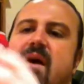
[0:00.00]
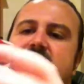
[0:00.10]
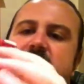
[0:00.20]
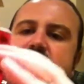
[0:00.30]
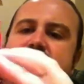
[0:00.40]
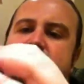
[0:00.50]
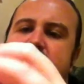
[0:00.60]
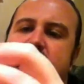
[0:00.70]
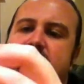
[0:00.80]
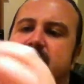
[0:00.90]
accurately
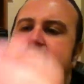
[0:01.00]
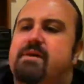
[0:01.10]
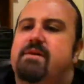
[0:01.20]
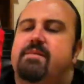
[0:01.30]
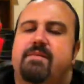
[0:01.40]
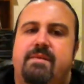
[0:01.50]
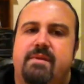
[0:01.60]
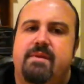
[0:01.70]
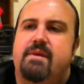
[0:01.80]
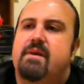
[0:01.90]
applied,
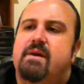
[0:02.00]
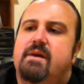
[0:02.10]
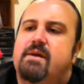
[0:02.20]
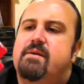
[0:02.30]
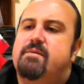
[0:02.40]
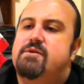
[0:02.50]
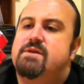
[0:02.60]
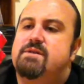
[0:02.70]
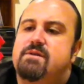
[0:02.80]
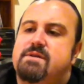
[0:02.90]
which
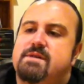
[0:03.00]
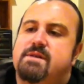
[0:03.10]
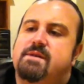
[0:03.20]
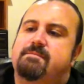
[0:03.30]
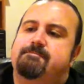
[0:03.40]
is nice to see.